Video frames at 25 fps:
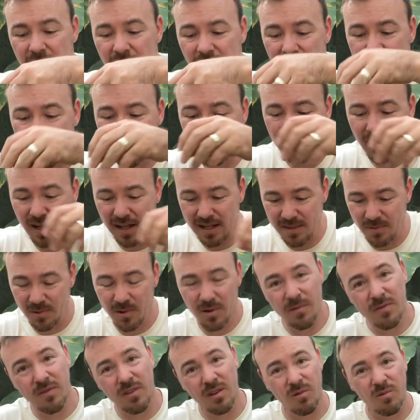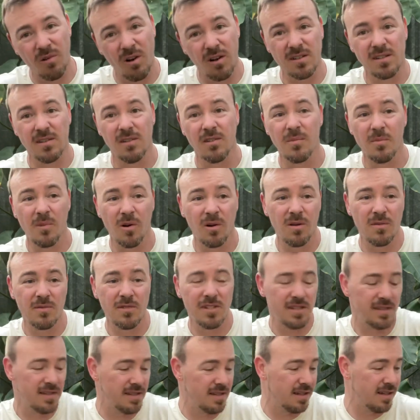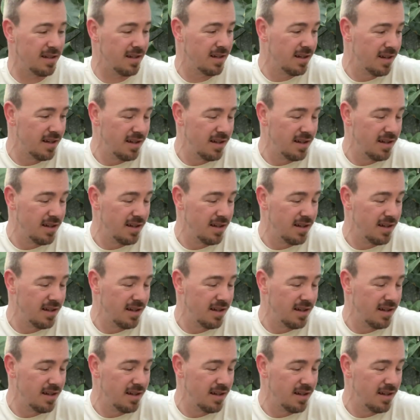I do like to put a few rocks on the bottom just to